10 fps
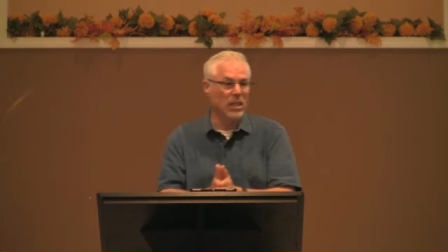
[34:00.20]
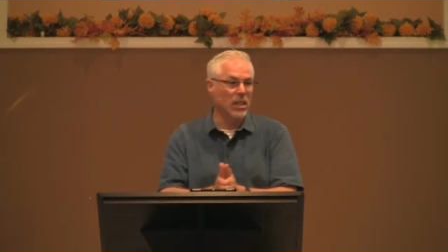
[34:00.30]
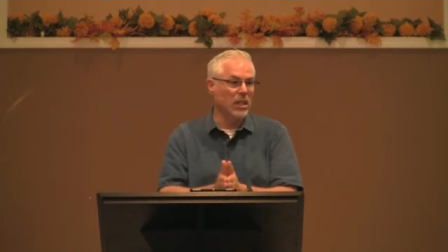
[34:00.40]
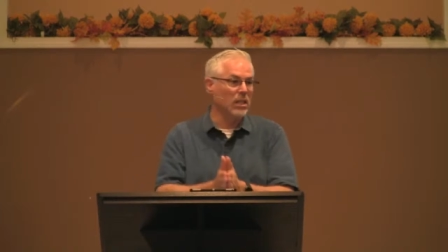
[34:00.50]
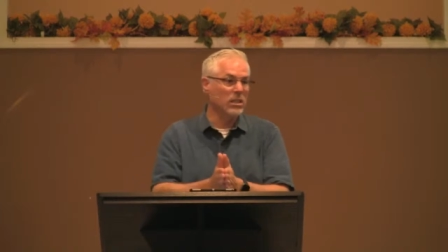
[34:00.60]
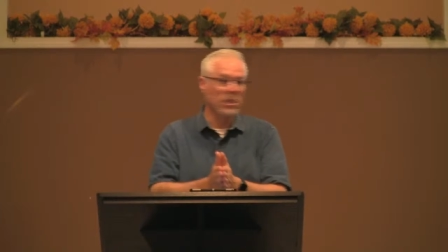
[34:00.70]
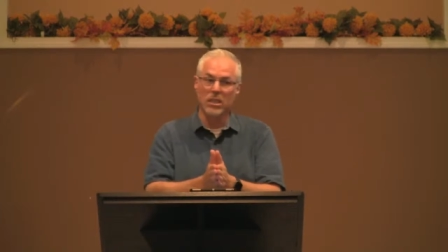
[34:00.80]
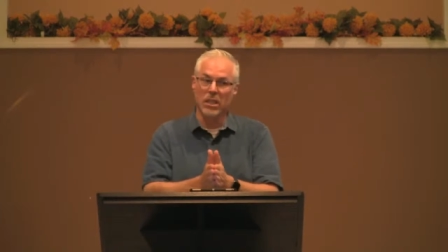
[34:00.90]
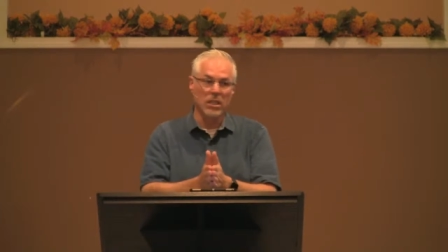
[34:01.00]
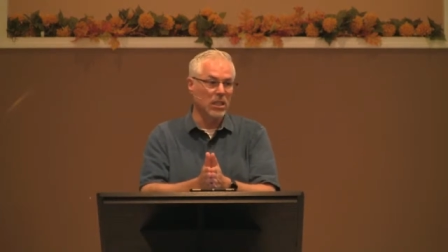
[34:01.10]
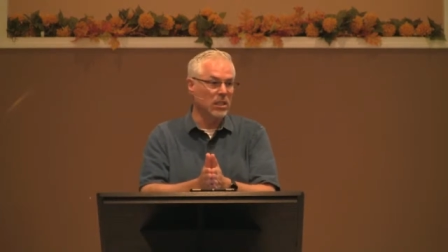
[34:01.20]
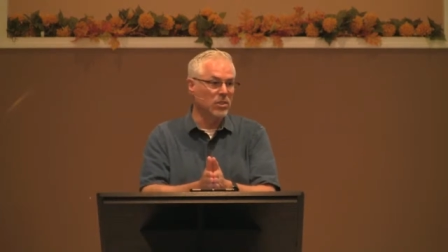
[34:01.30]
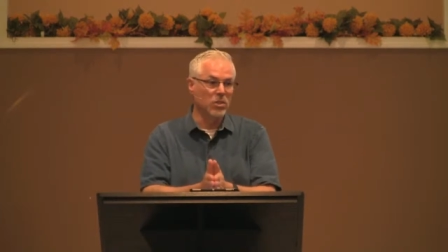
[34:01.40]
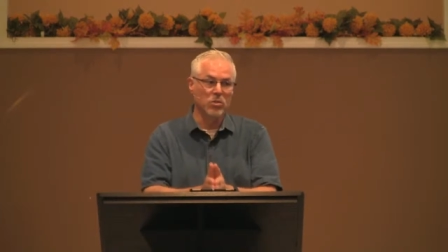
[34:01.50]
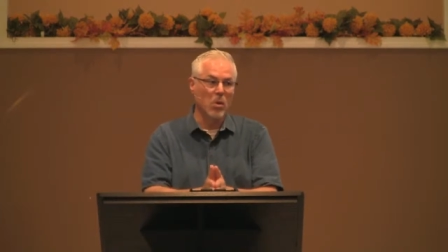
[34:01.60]
And, and, it, and
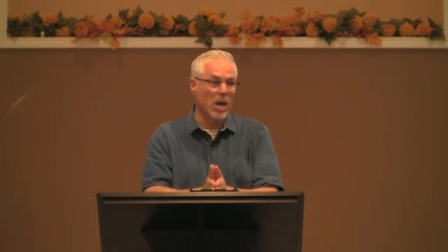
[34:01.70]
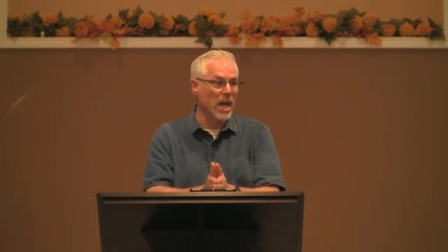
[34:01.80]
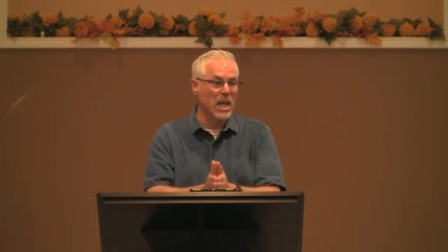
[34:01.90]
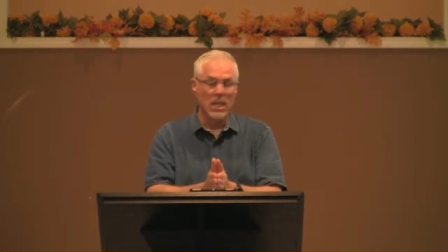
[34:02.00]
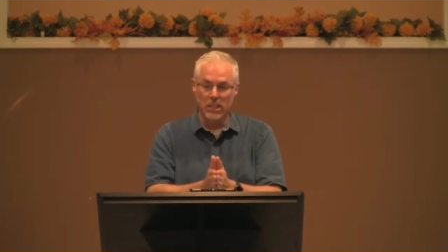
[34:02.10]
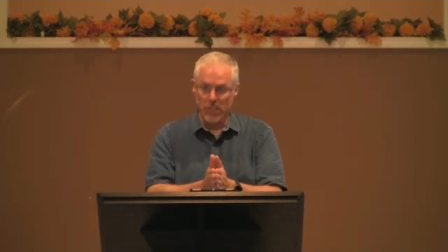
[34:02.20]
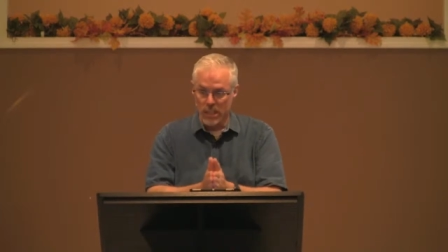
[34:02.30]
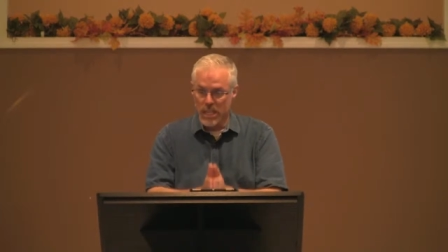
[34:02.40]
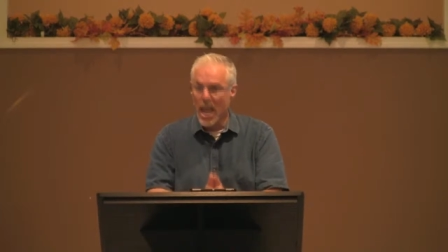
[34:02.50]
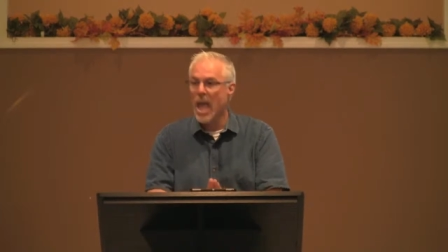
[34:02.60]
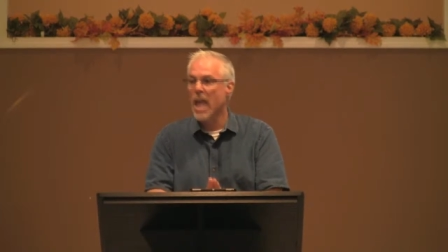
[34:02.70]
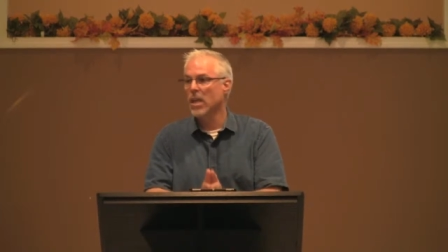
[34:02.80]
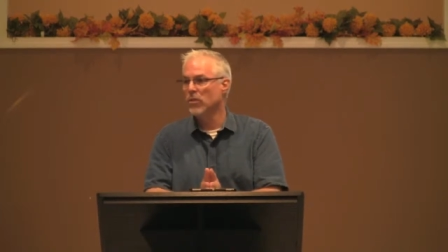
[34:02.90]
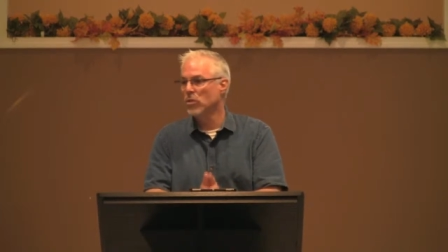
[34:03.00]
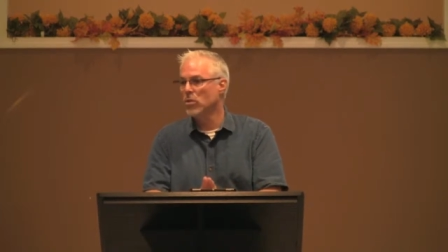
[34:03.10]
this is why today,
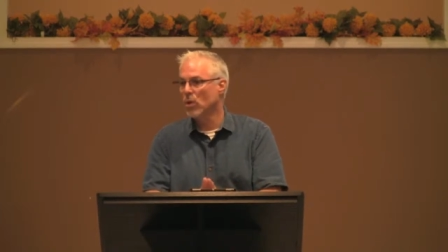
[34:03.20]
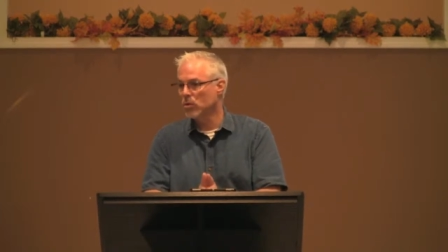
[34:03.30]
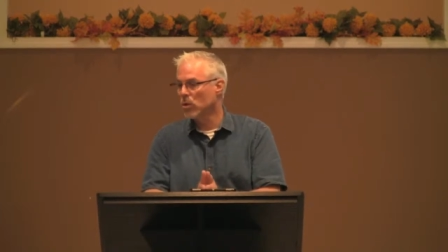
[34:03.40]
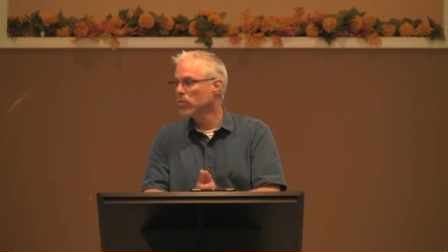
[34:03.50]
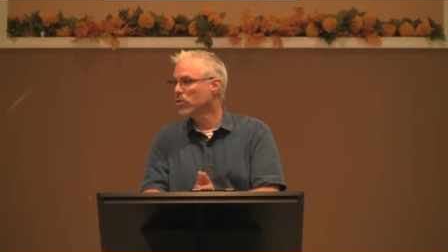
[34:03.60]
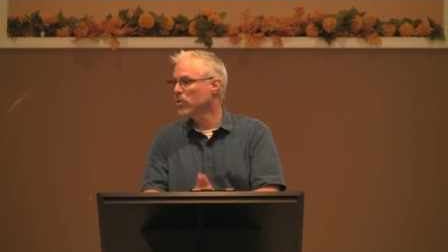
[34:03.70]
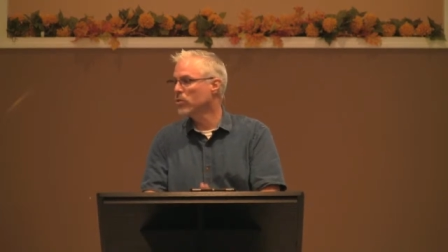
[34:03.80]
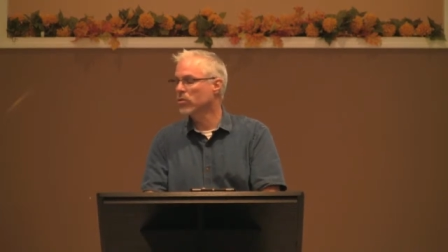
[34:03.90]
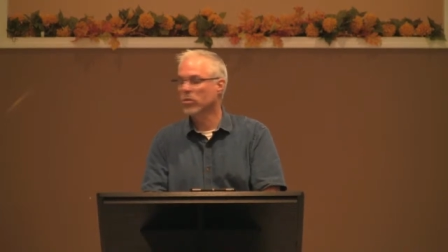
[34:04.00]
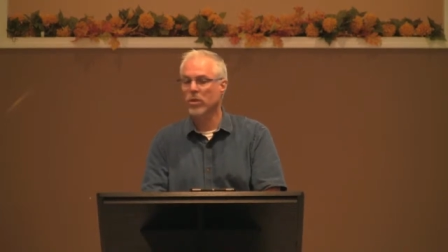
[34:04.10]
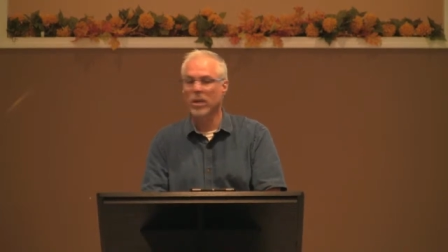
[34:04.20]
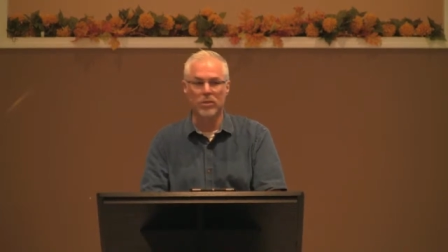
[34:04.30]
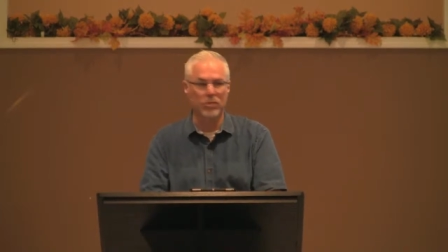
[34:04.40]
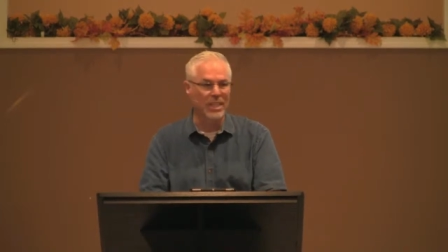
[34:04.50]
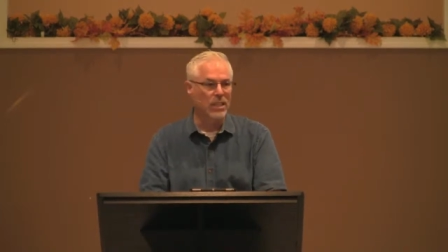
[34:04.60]
if you don't know Jesus
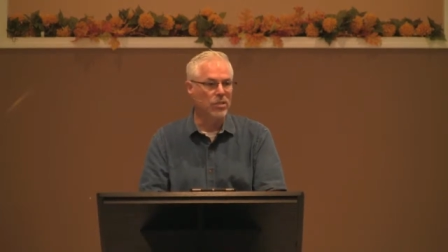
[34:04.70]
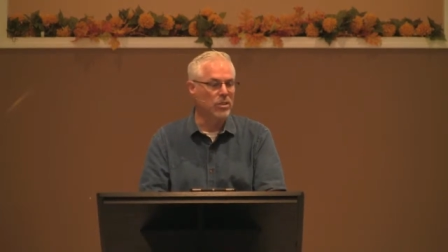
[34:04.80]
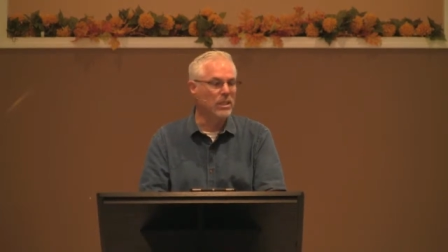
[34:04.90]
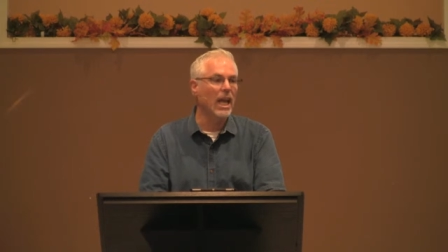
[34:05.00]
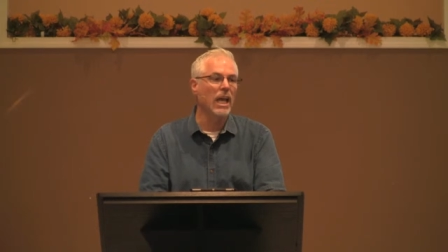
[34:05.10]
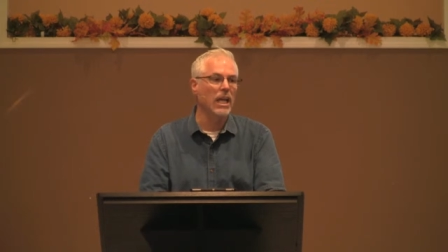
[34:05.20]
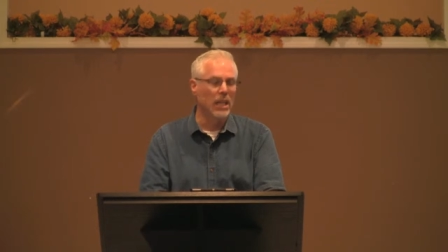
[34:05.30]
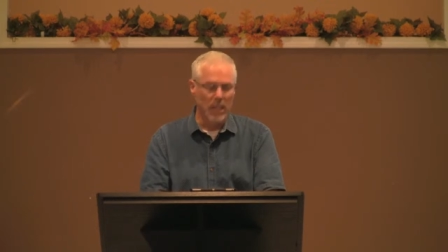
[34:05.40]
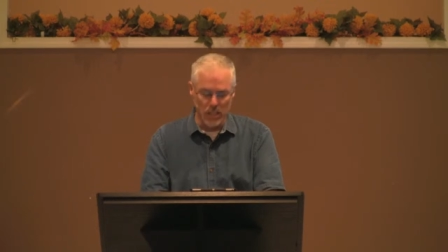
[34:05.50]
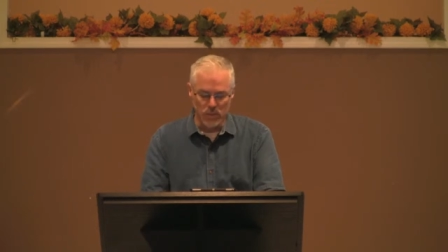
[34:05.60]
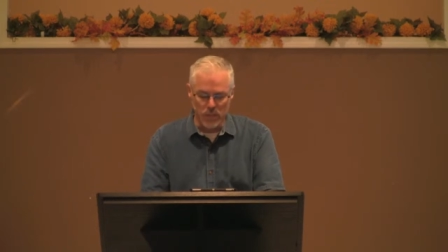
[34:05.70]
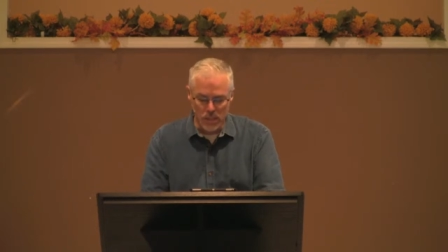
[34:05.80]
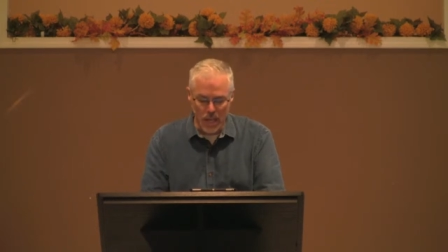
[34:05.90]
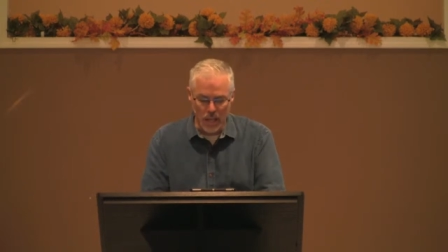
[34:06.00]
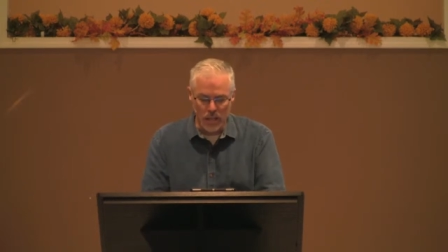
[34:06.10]
Christ, today is the
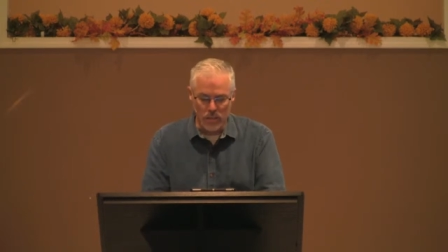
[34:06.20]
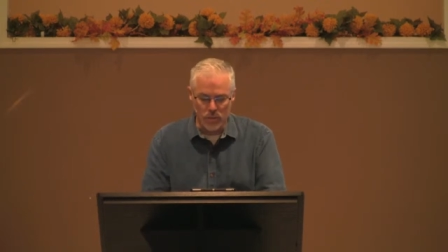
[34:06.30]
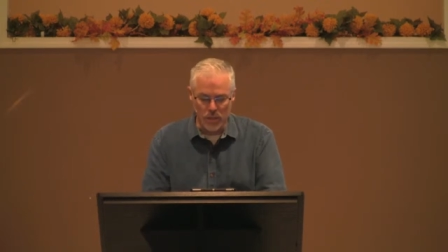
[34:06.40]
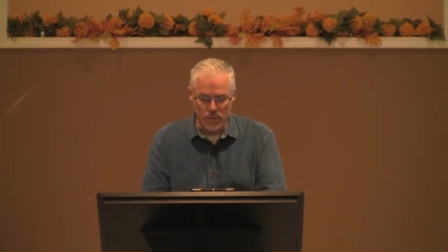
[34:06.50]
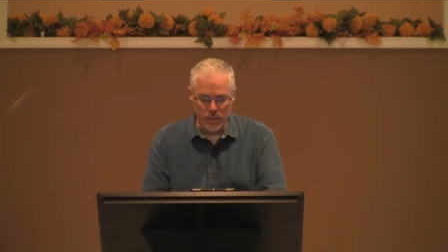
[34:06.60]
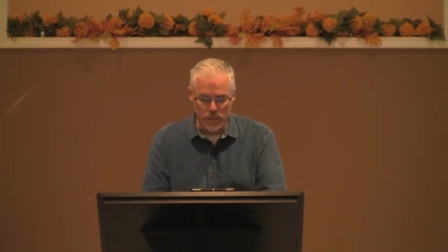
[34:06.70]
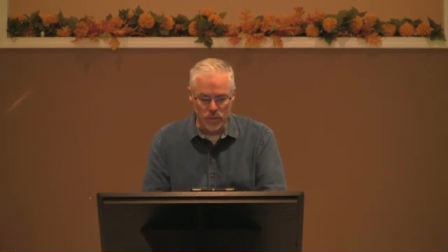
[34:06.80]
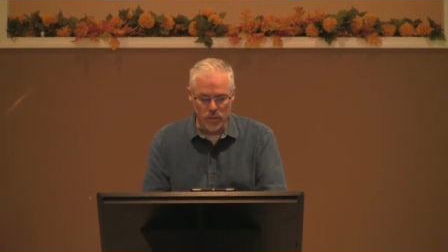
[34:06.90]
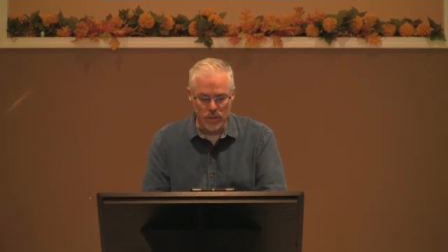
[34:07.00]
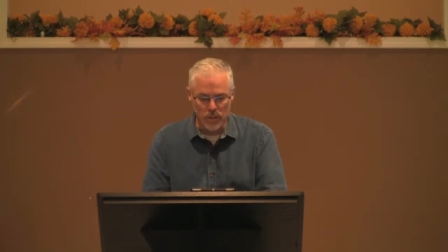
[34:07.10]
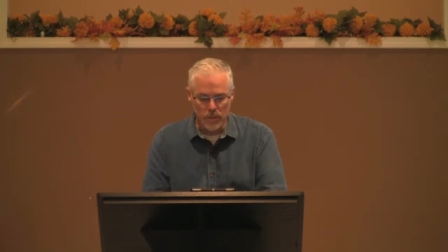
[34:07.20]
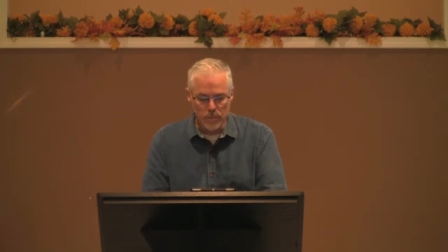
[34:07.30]
day of salvation.